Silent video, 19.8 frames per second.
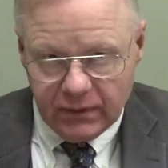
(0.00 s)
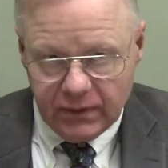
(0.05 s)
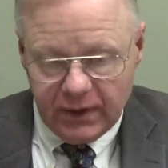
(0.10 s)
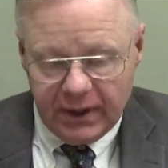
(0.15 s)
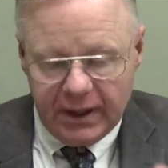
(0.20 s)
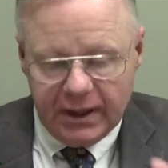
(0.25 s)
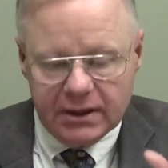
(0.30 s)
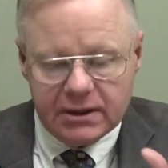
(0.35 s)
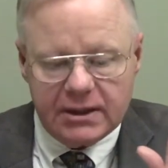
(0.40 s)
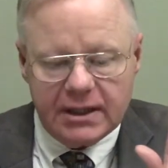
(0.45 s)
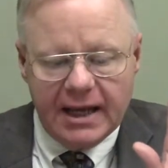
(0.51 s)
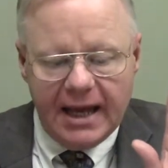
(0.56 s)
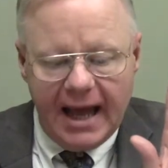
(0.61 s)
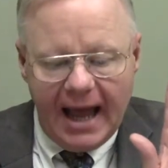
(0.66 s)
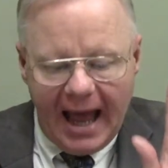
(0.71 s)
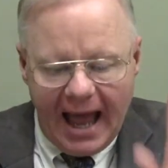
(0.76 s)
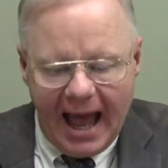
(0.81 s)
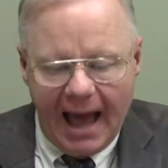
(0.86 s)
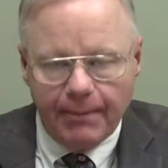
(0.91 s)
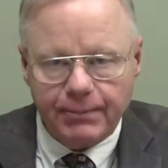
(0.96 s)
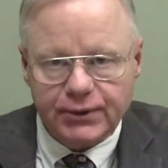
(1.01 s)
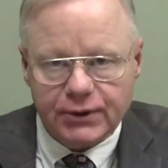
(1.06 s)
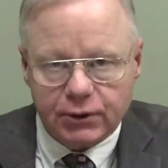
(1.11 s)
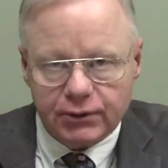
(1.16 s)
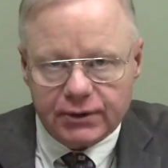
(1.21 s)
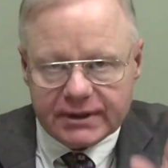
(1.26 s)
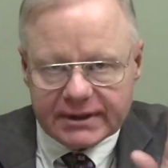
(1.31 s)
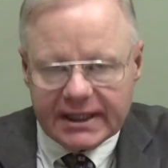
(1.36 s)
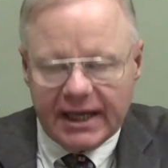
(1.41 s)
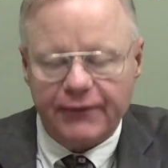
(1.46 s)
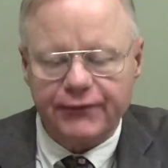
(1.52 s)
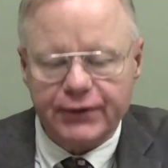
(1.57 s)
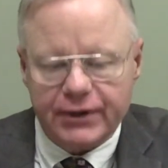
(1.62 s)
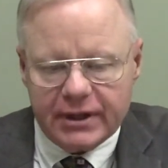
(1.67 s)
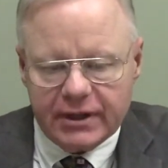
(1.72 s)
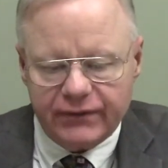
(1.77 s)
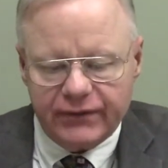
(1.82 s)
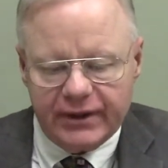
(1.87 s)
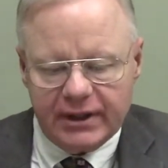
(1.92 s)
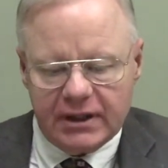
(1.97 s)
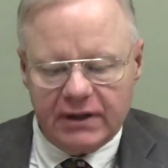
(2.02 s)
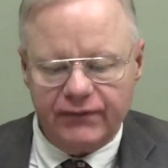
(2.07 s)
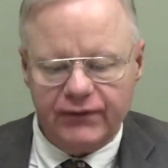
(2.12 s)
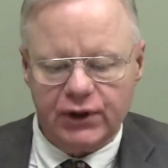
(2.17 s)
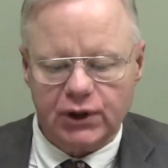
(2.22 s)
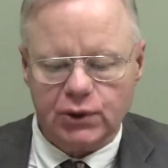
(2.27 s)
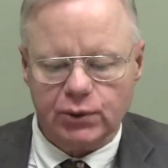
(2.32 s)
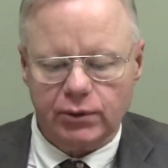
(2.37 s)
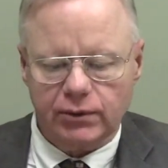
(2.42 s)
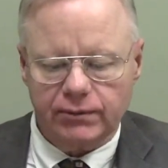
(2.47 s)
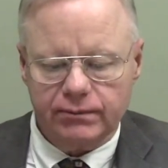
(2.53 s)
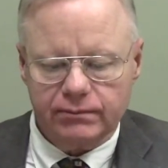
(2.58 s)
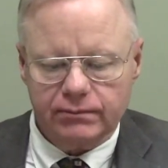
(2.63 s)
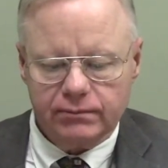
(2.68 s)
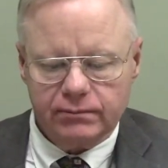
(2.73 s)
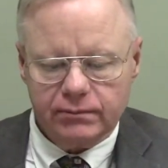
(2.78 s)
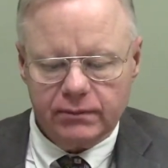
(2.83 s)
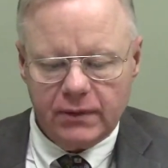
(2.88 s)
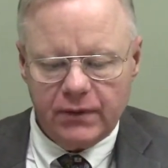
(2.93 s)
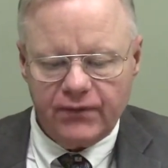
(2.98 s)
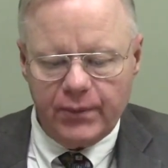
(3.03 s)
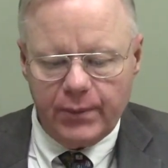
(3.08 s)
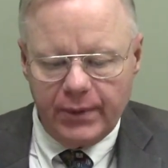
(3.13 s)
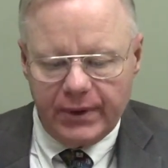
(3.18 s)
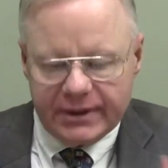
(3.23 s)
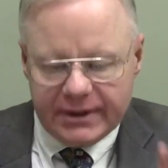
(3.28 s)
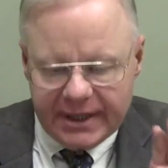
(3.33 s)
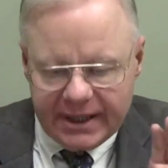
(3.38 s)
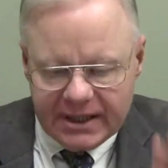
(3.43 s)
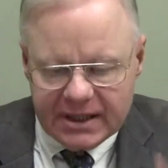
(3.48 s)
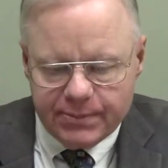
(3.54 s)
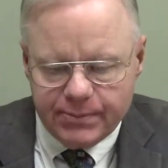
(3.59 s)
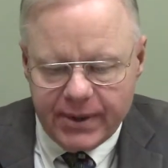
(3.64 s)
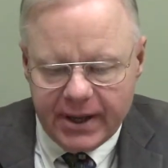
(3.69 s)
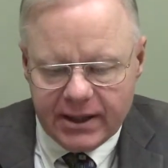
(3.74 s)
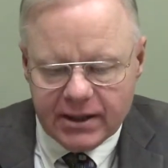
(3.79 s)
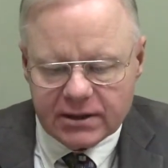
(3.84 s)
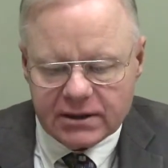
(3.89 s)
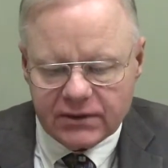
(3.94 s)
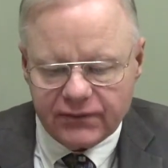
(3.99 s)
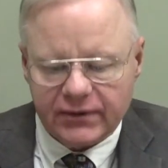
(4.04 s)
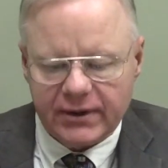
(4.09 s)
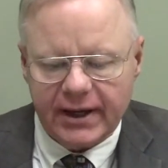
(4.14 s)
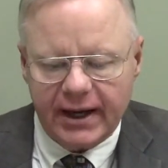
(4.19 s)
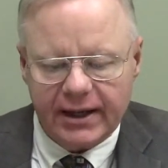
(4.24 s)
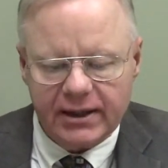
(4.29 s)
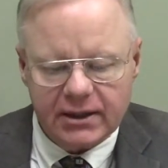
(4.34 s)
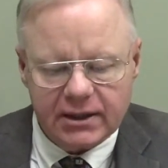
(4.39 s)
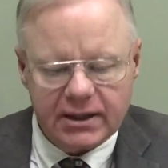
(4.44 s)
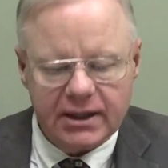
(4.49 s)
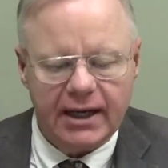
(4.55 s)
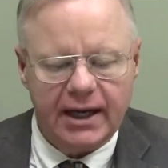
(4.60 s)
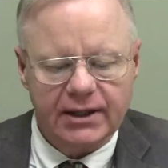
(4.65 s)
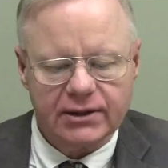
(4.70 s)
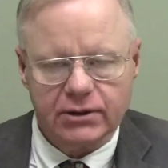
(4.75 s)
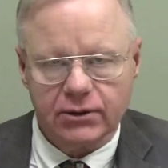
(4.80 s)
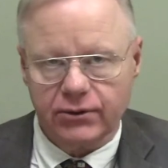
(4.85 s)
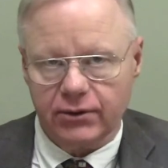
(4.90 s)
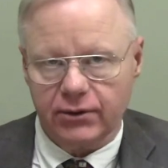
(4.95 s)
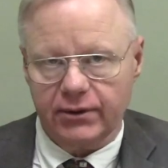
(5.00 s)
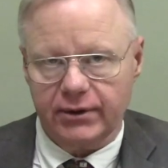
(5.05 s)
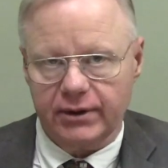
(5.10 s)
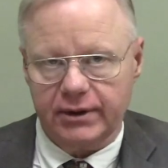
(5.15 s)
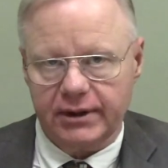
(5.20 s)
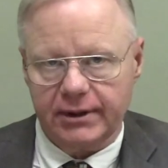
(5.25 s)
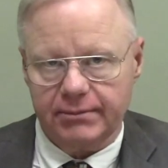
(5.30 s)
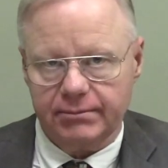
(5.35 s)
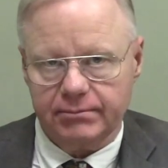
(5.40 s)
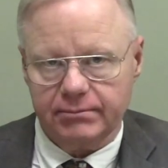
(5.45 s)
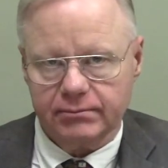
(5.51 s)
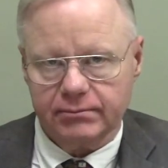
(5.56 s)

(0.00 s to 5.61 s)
The absolute sovereignty of the individual, the independence of God and God's authority.